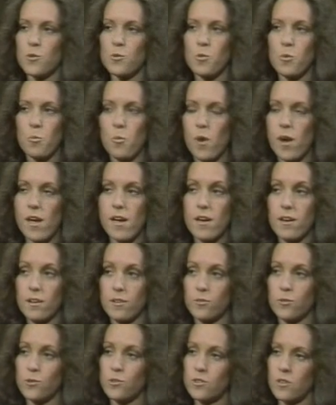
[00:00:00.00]
you were way
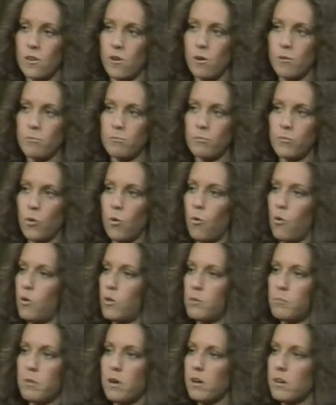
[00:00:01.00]
ahead of your time.
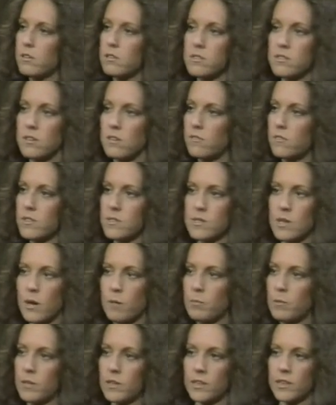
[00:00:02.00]
All the punk stuff that's
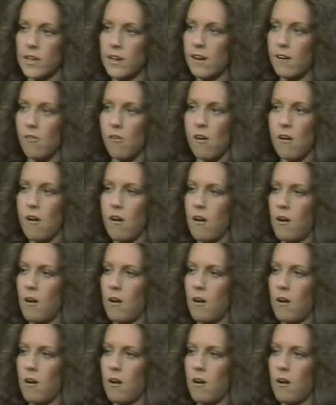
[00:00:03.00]
happening now,